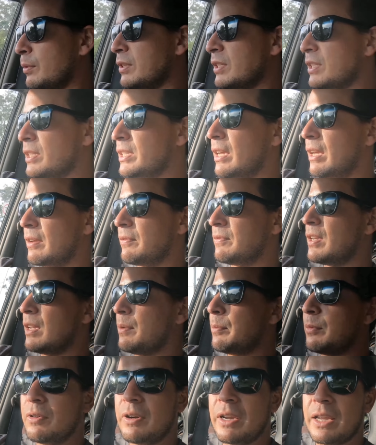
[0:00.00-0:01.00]
We just gave
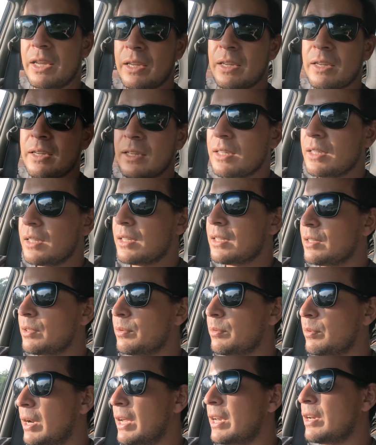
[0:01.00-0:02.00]
Tim a
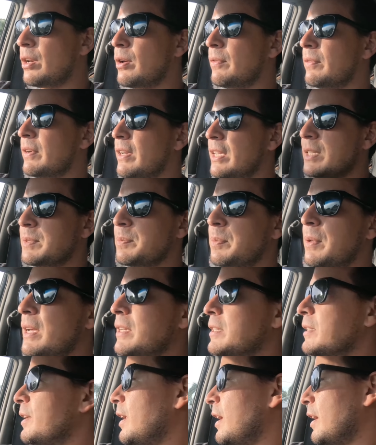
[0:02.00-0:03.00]
ring. We're heading over to his
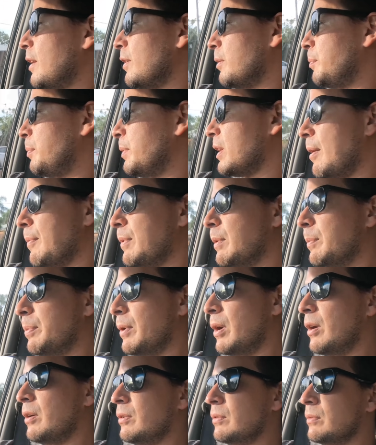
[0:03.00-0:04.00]
place now to pick up the
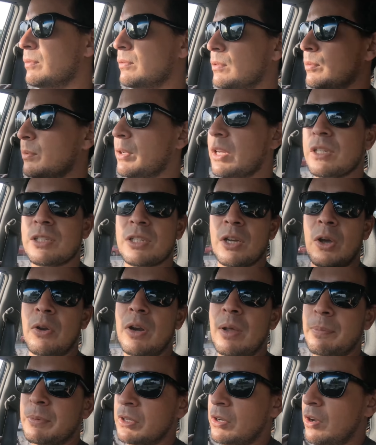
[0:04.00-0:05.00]
boat. We're gonna tow it
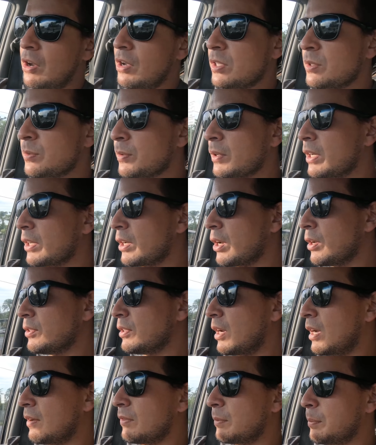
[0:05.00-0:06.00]
up the coast. We're gonna go
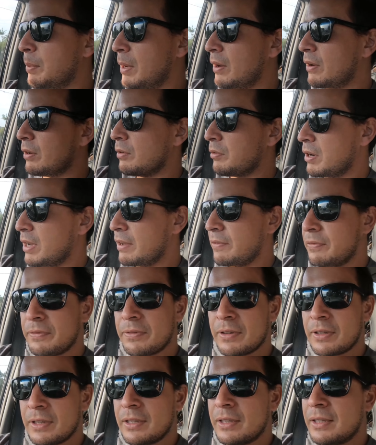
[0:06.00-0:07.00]
dive the barrier reef,
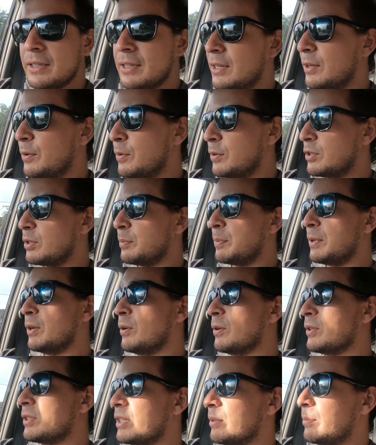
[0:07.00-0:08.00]
which should be
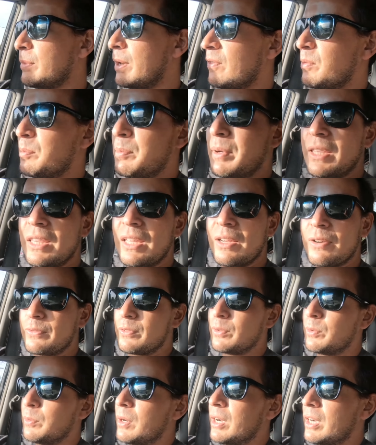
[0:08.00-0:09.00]
awesome. Haven't been there
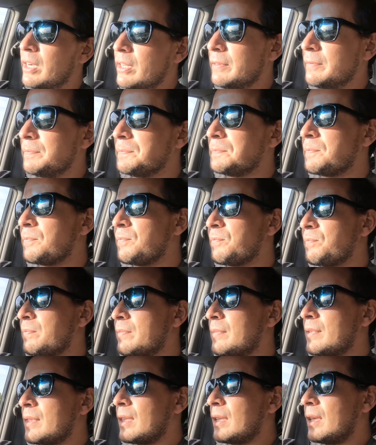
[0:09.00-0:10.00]
for a while.
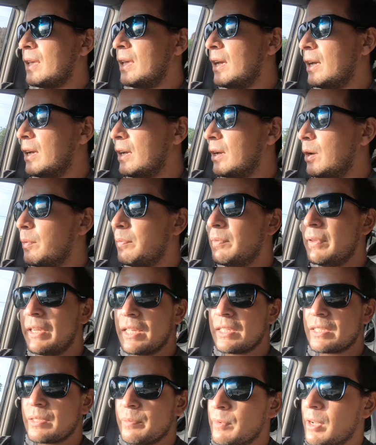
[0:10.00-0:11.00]
Uh, hopefully
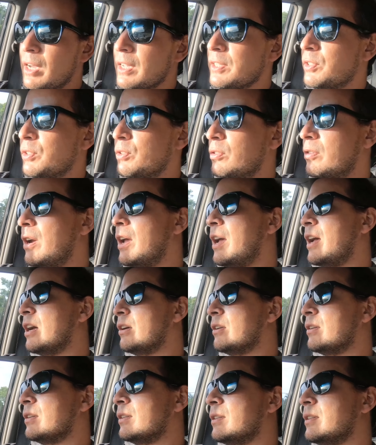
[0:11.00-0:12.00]
get some nice
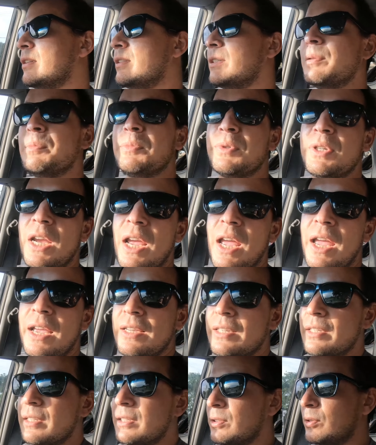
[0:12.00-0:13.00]
trout, some
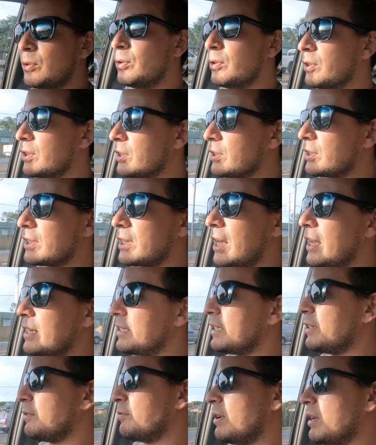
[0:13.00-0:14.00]
jacks, all this
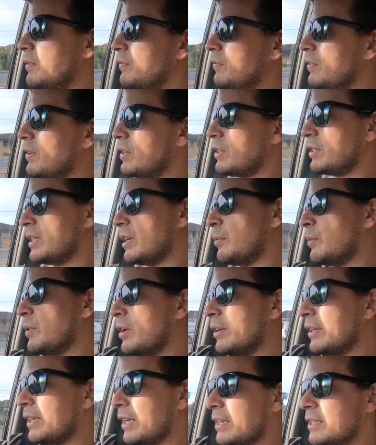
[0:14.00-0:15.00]
tasty reef fish that we
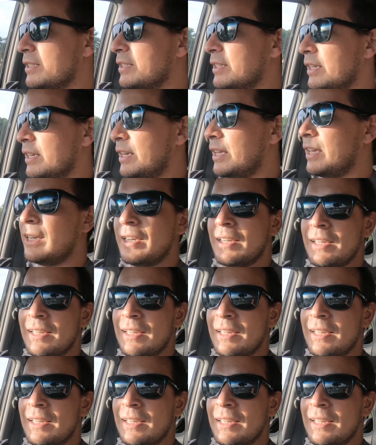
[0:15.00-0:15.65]
don't get in Sydney.